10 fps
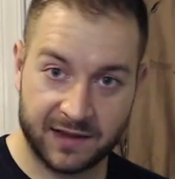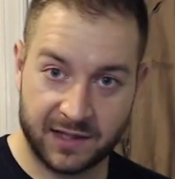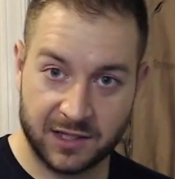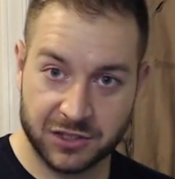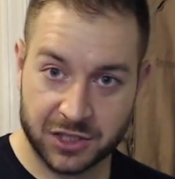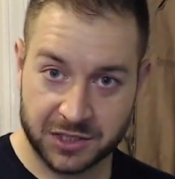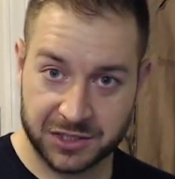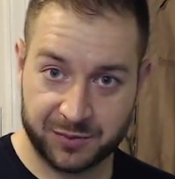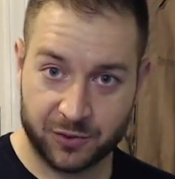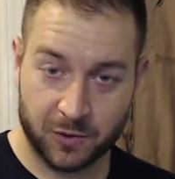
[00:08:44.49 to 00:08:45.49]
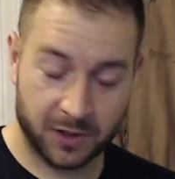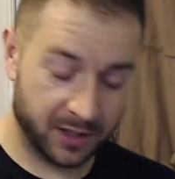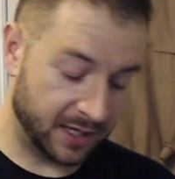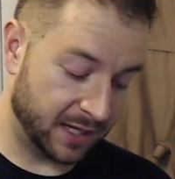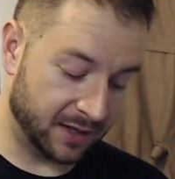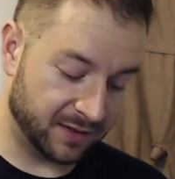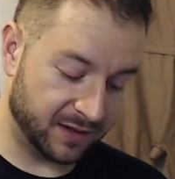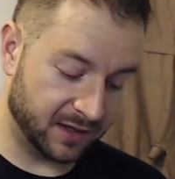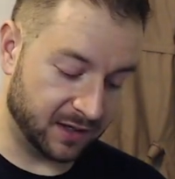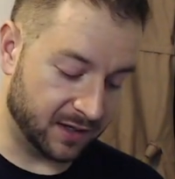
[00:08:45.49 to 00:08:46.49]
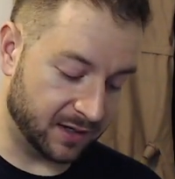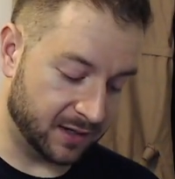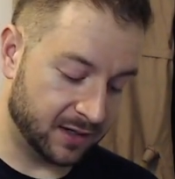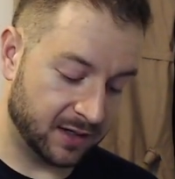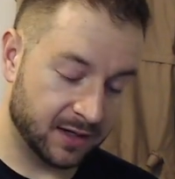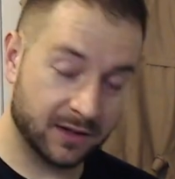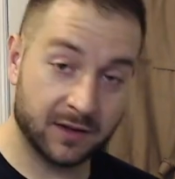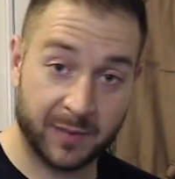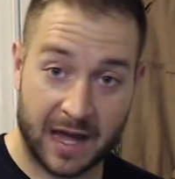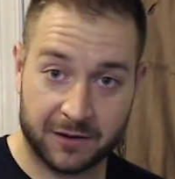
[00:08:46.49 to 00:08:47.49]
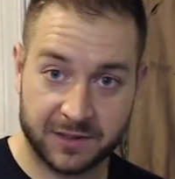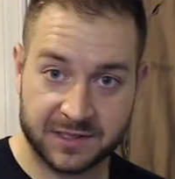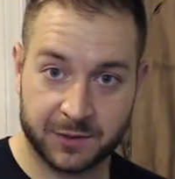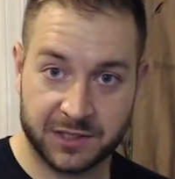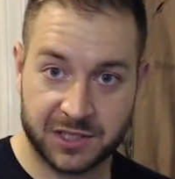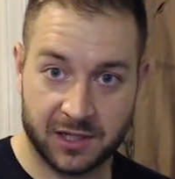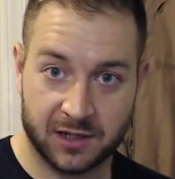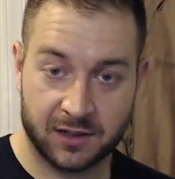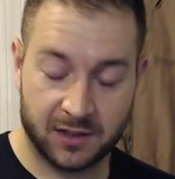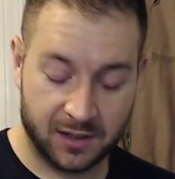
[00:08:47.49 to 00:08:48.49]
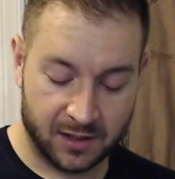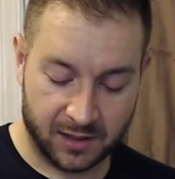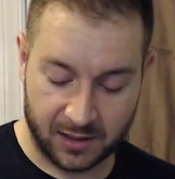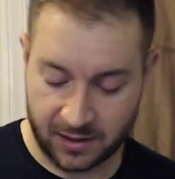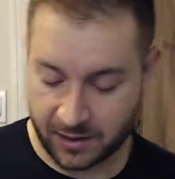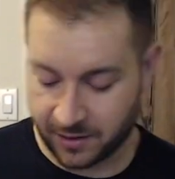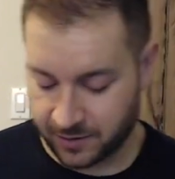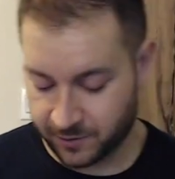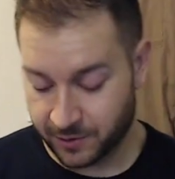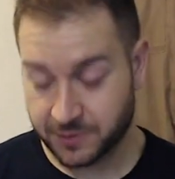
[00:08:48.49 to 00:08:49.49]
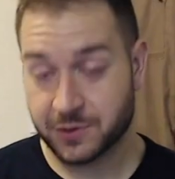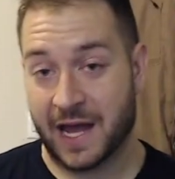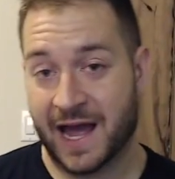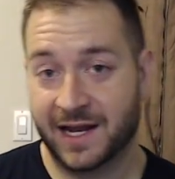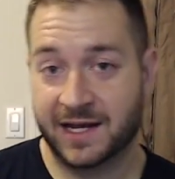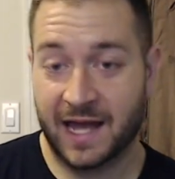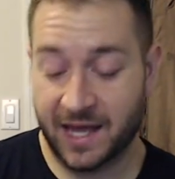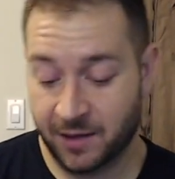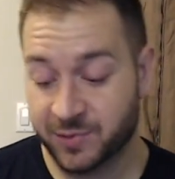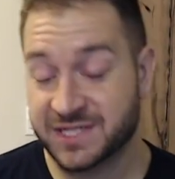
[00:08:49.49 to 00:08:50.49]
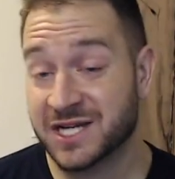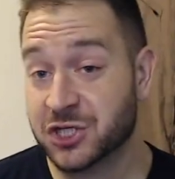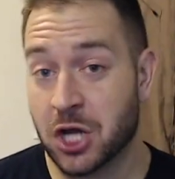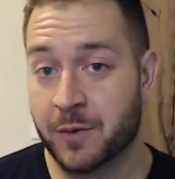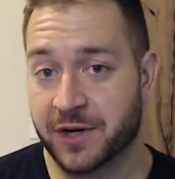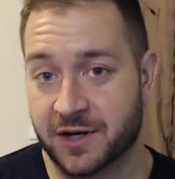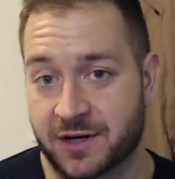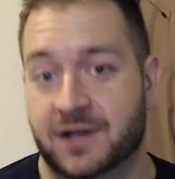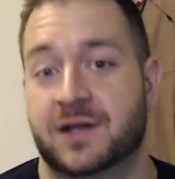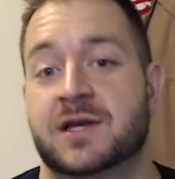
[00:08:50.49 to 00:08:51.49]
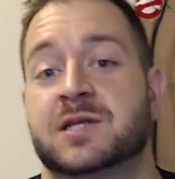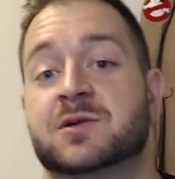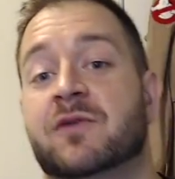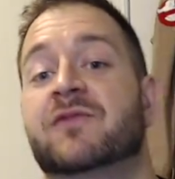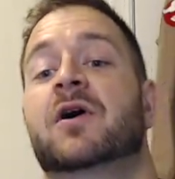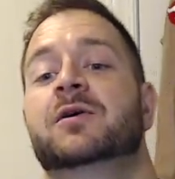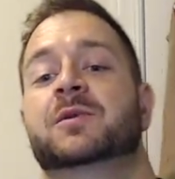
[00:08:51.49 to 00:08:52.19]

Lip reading: the charging port and the battery switch here, we also added a potentiometer, so a volume